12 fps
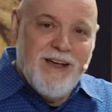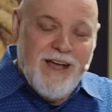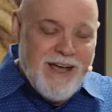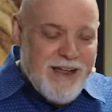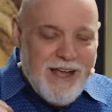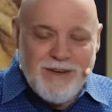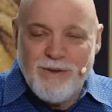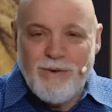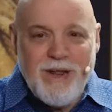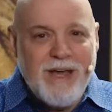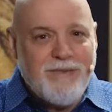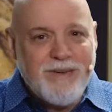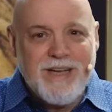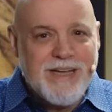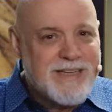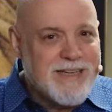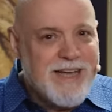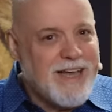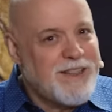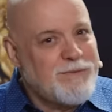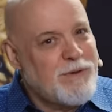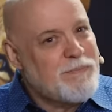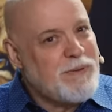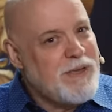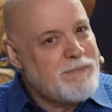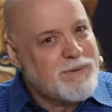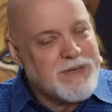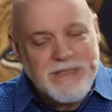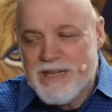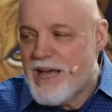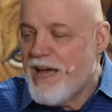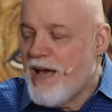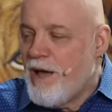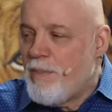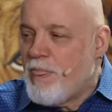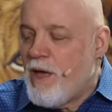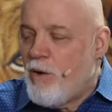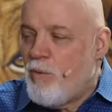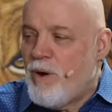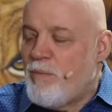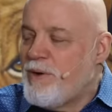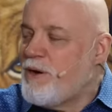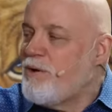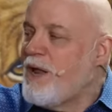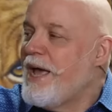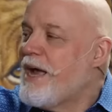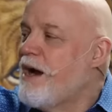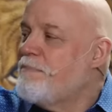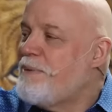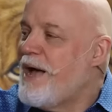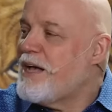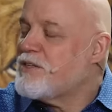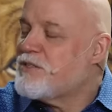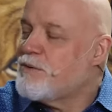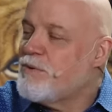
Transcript: And don't ever get together with people and say, "We don't like our pastor.